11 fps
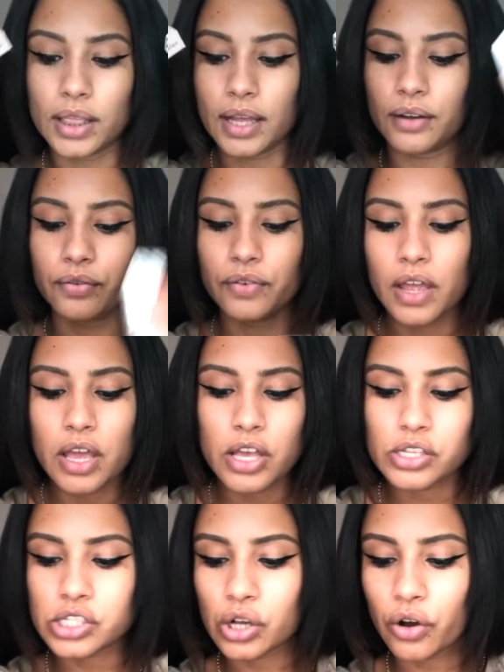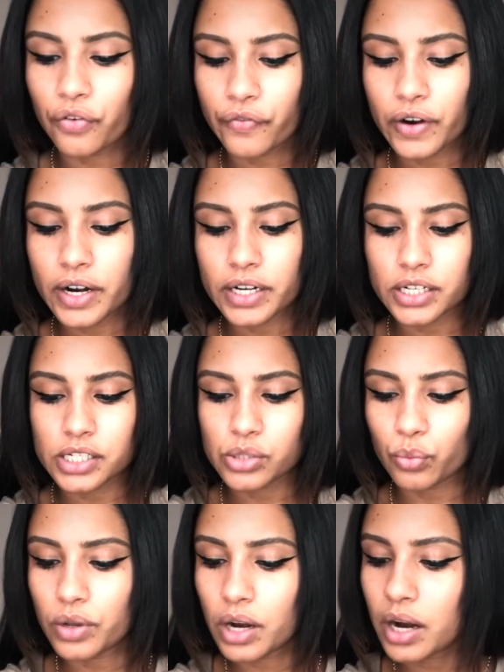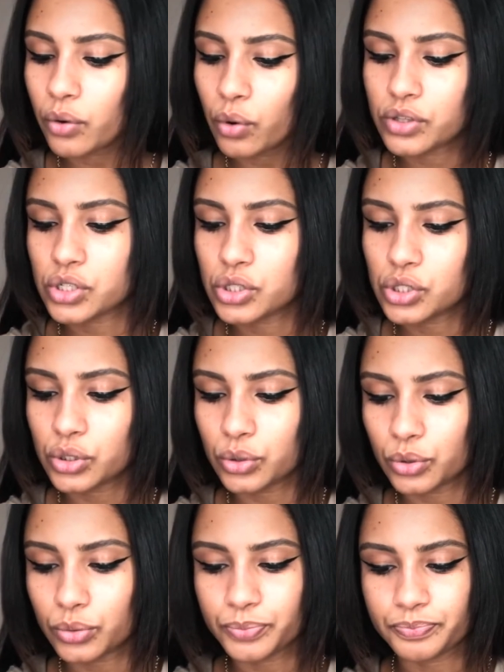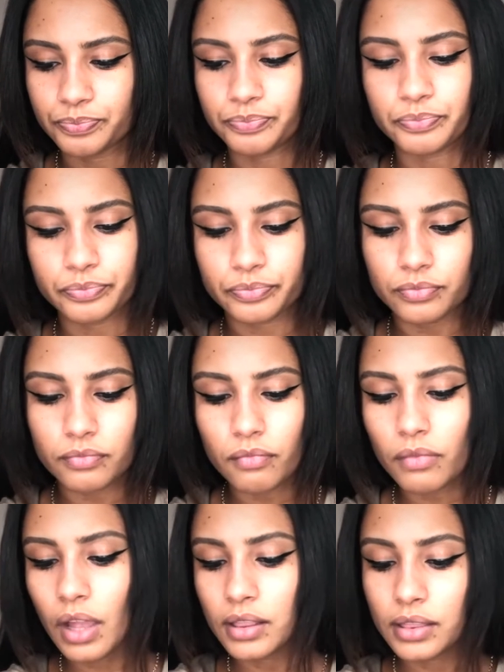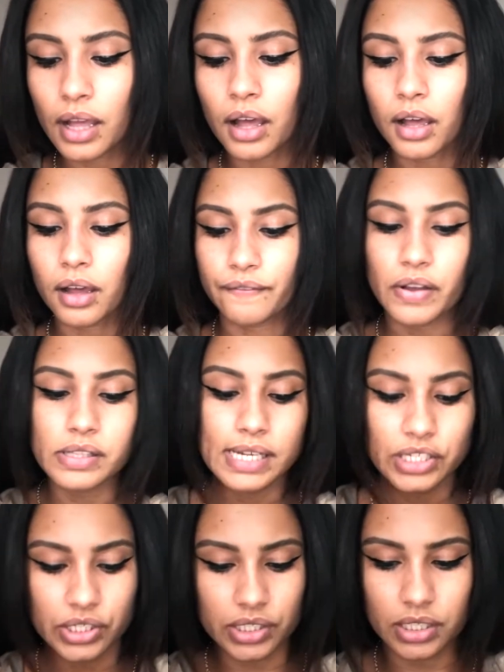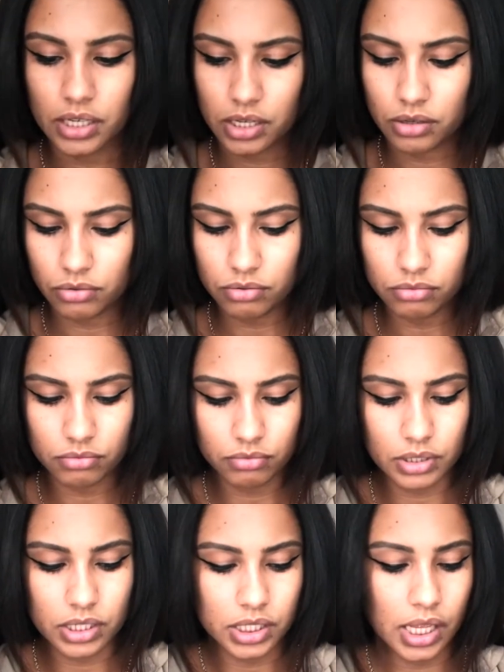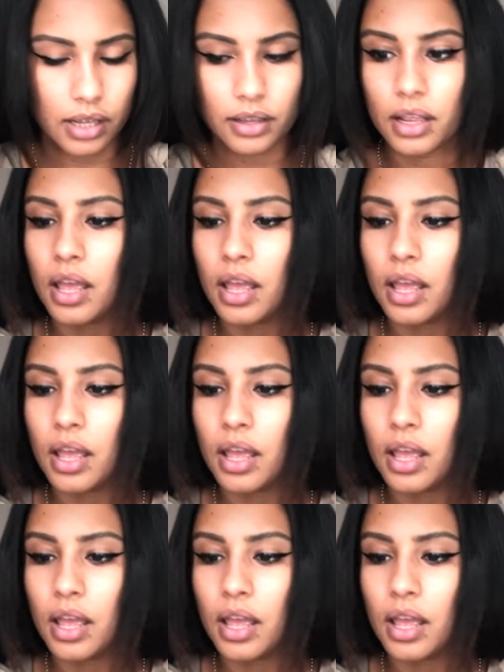love. So first, we are going to do the foundation. Ooh, what is that?